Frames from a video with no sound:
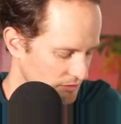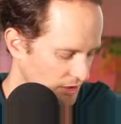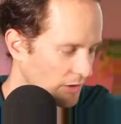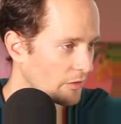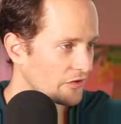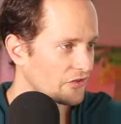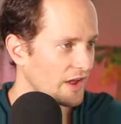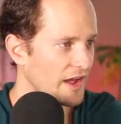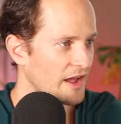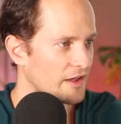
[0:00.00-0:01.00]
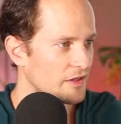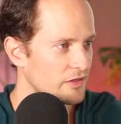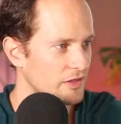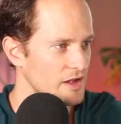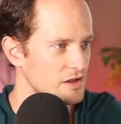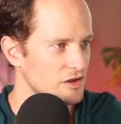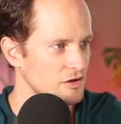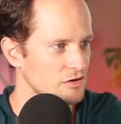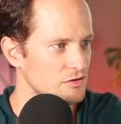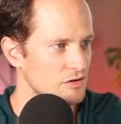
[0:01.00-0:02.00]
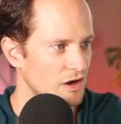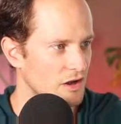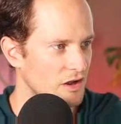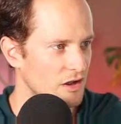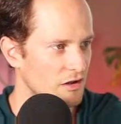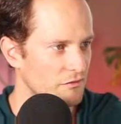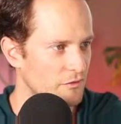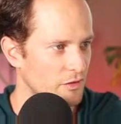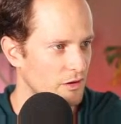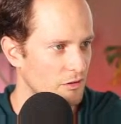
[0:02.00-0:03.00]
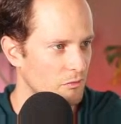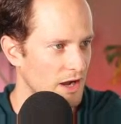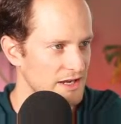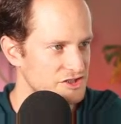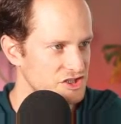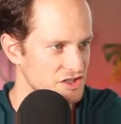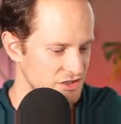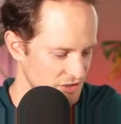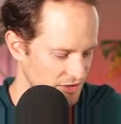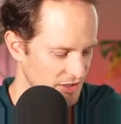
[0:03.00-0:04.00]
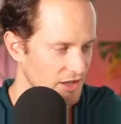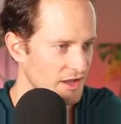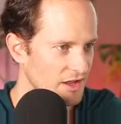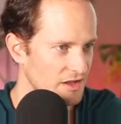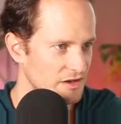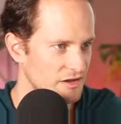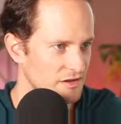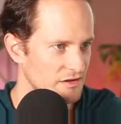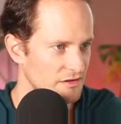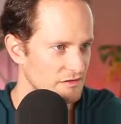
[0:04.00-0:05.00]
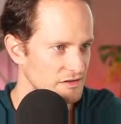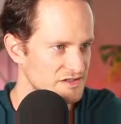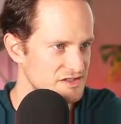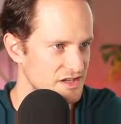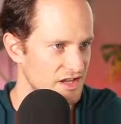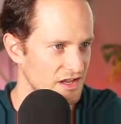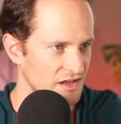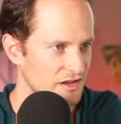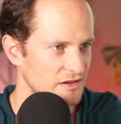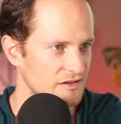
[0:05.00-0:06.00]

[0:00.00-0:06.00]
I will say thank you all for watching and listening.